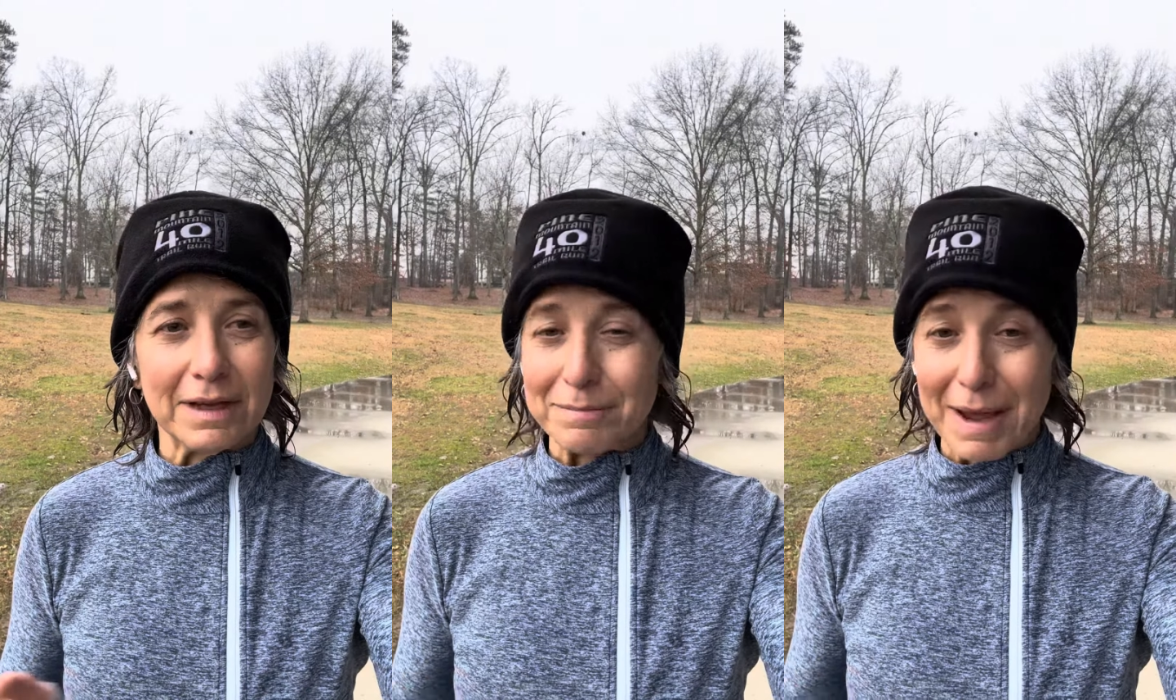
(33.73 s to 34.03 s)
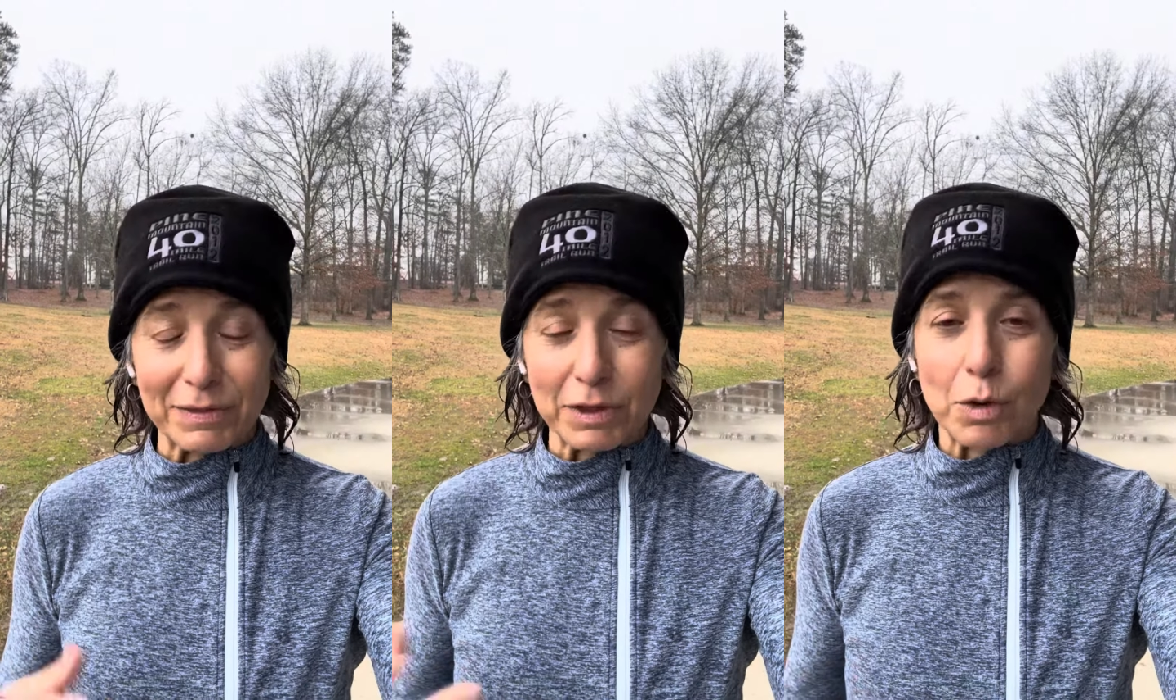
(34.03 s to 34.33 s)

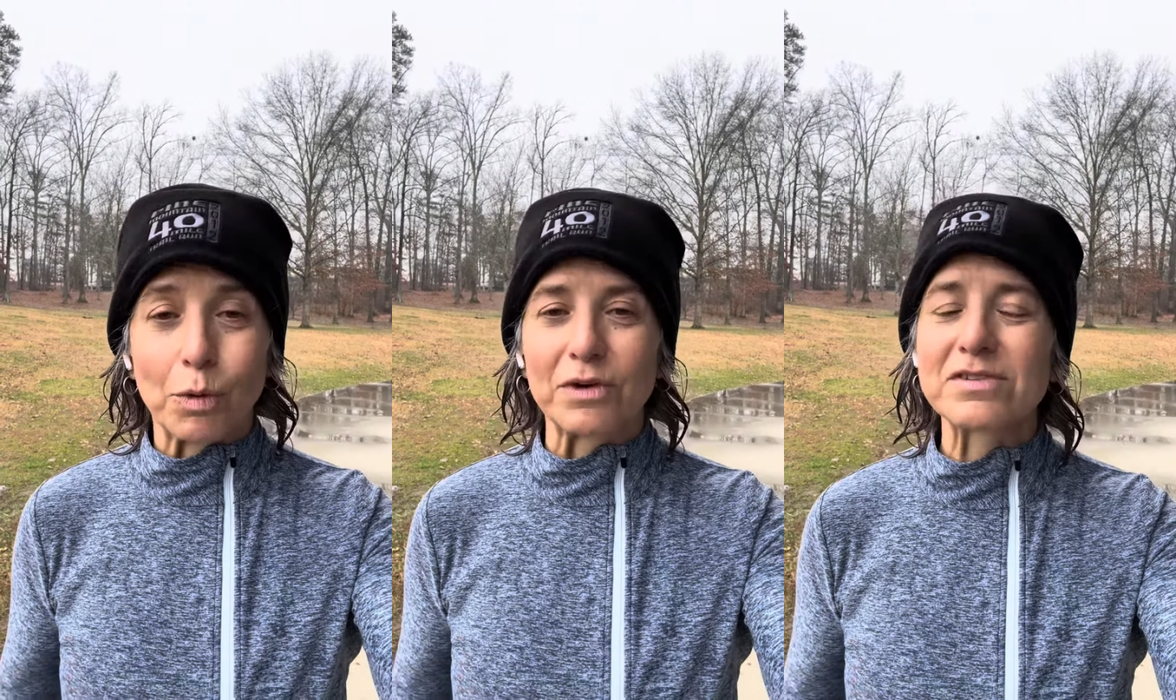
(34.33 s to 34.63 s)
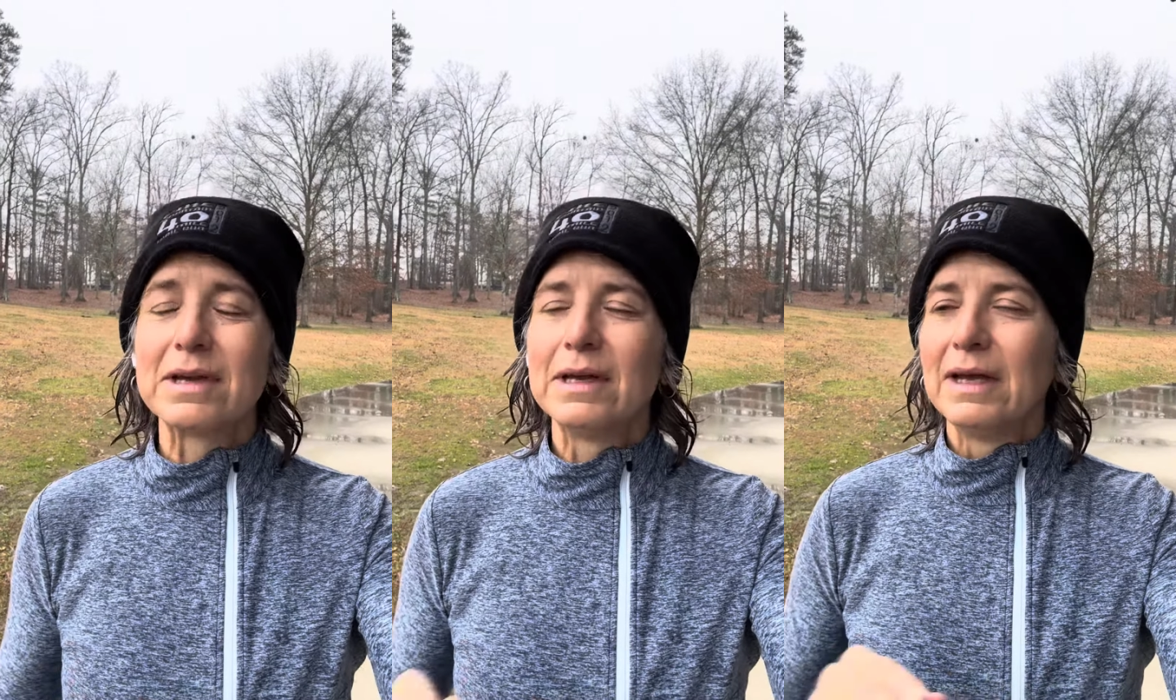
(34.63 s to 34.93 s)
about the course
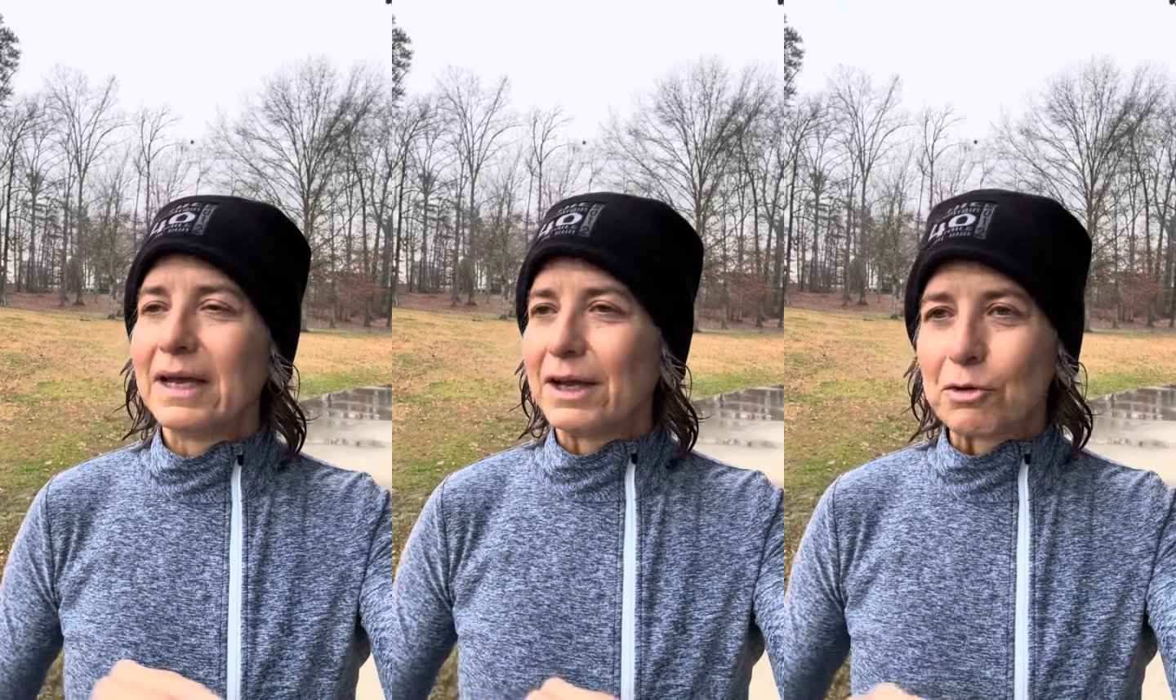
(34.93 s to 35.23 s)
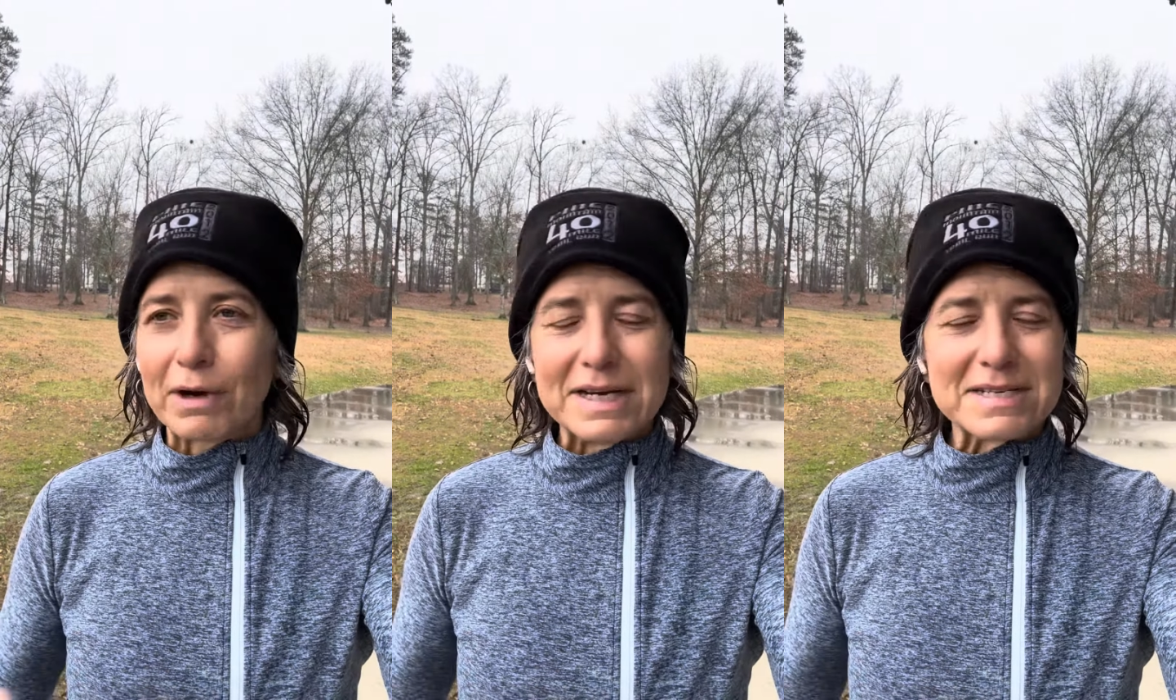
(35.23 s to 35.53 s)
in
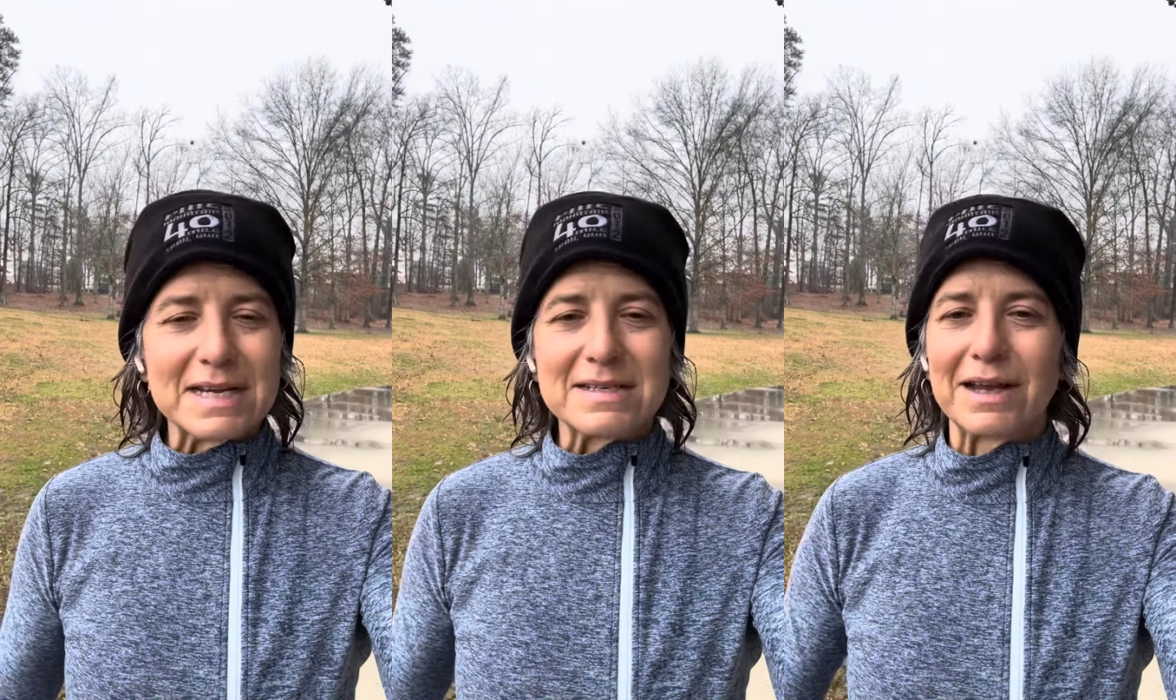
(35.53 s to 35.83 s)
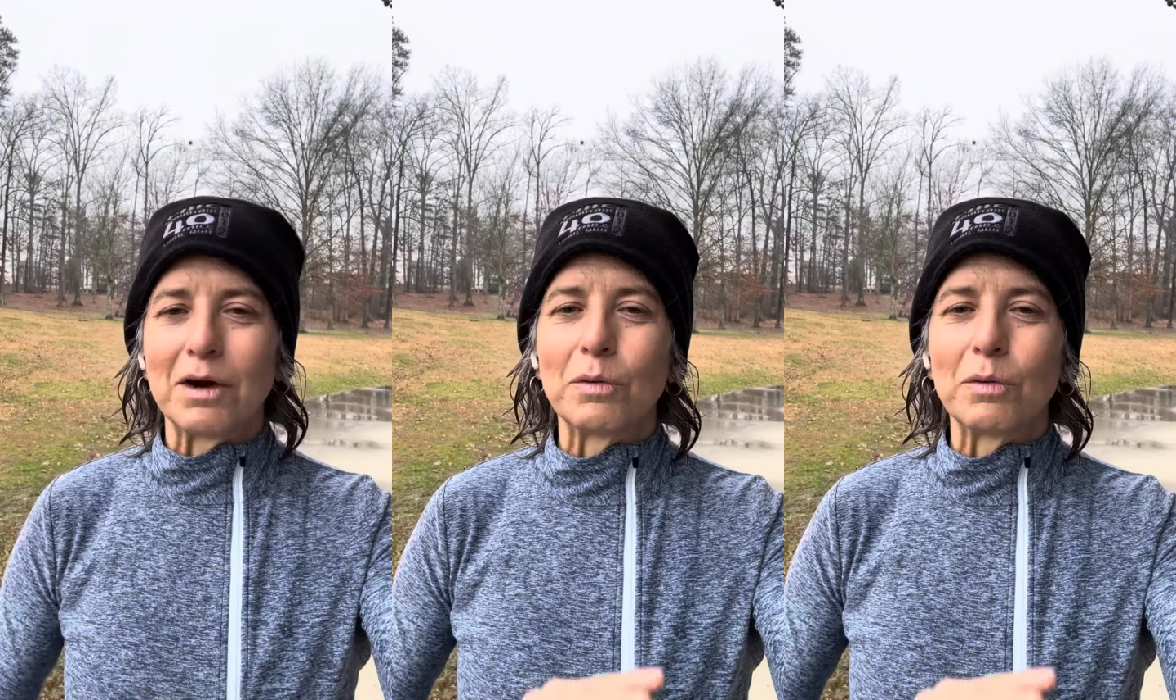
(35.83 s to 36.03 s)
great detail.